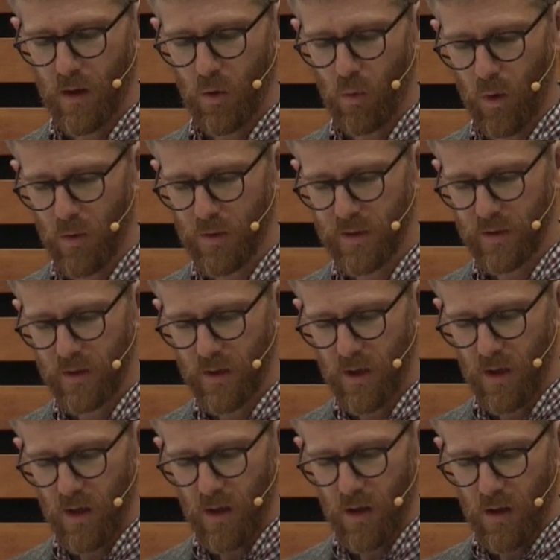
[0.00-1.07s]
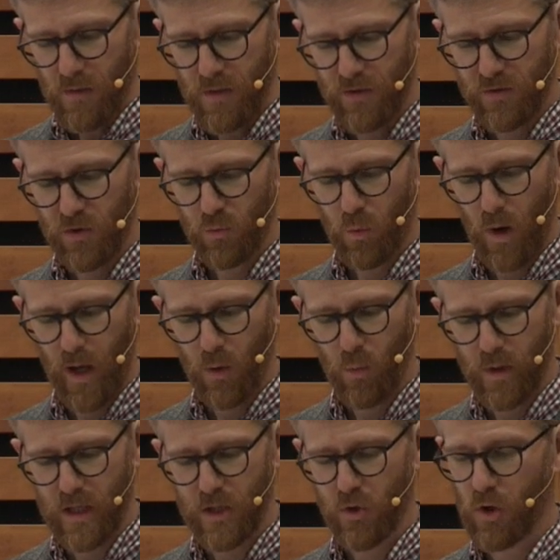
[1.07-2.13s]
Quote, This is why
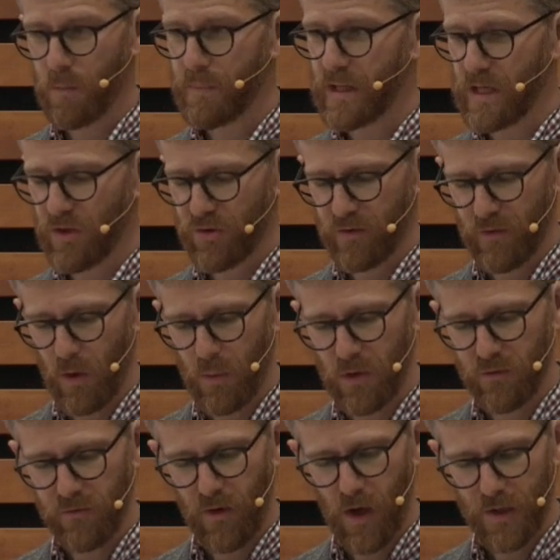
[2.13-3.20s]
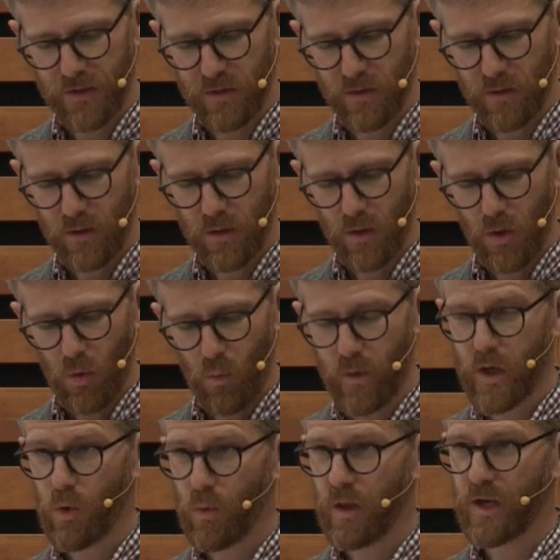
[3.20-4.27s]
we Europeans have always fought.
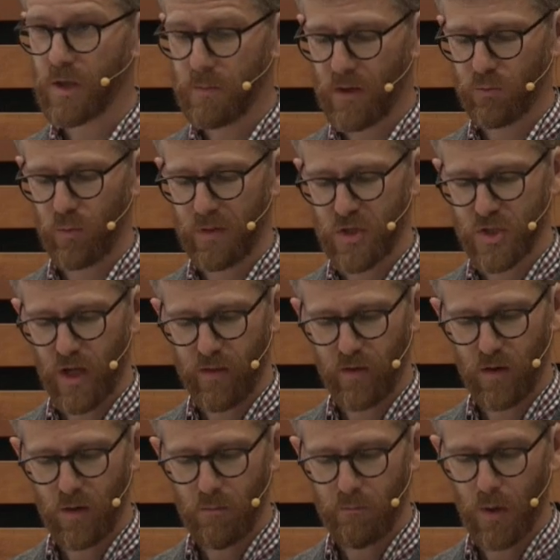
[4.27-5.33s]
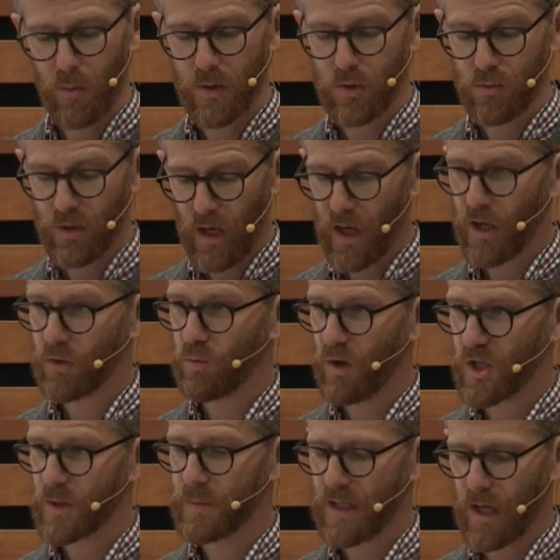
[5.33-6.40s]
We are willing to mix with each other, but we do not
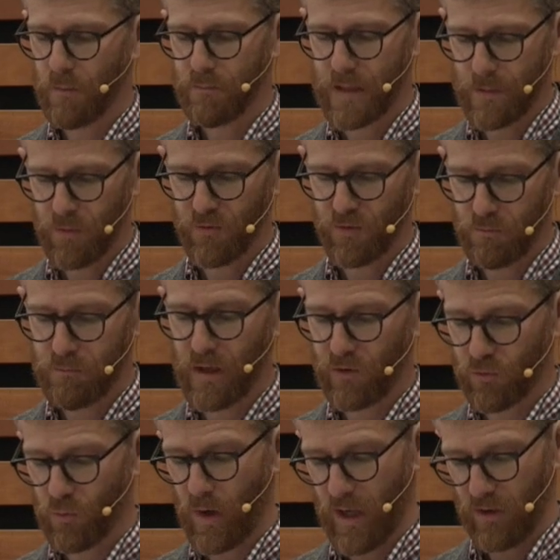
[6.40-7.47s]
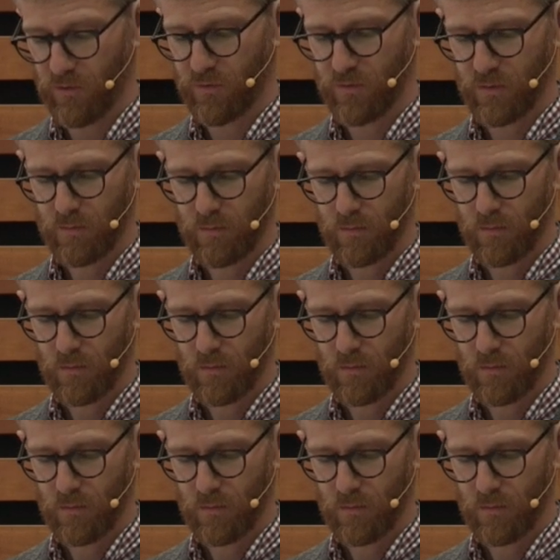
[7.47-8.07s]
want to become peoples of mixed race.